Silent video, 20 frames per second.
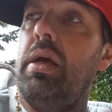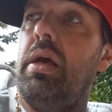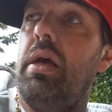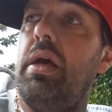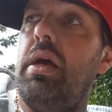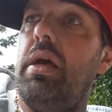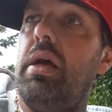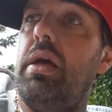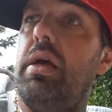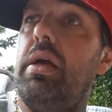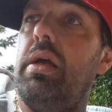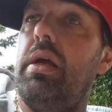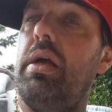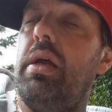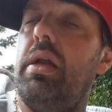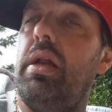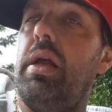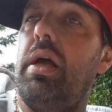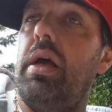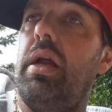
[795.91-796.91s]
And
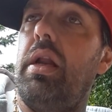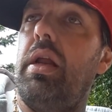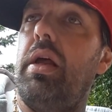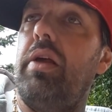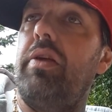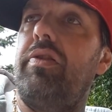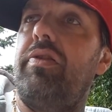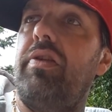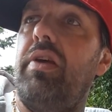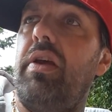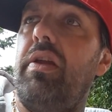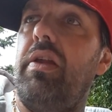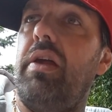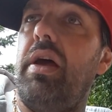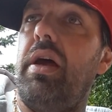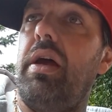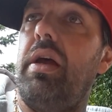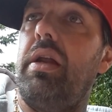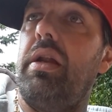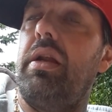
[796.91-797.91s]
I say
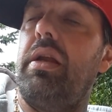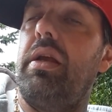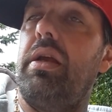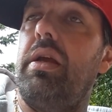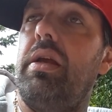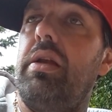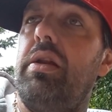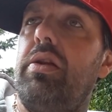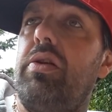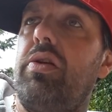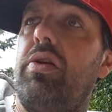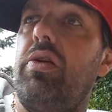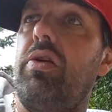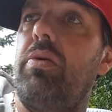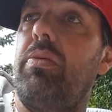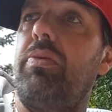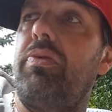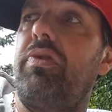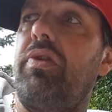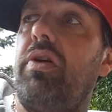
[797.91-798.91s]
that in
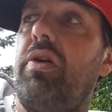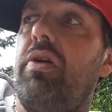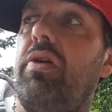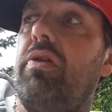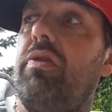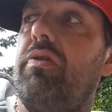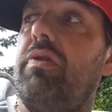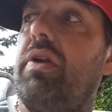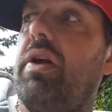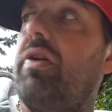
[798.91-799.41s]
terms of it